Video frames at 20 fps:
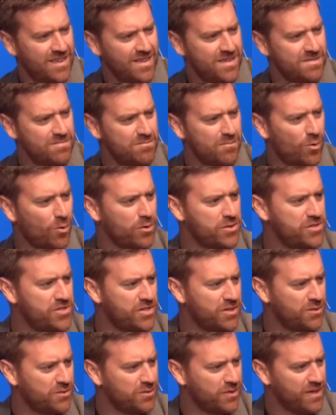More
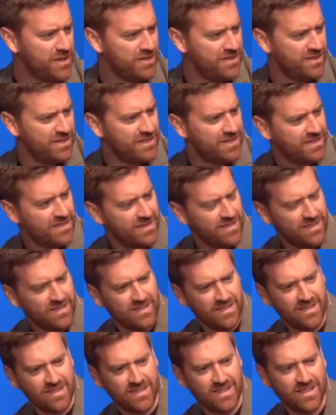children?
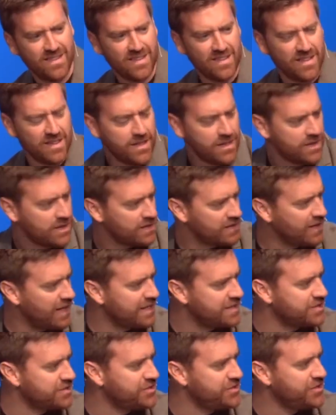
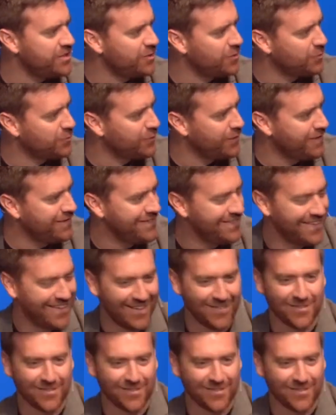Less children? I'm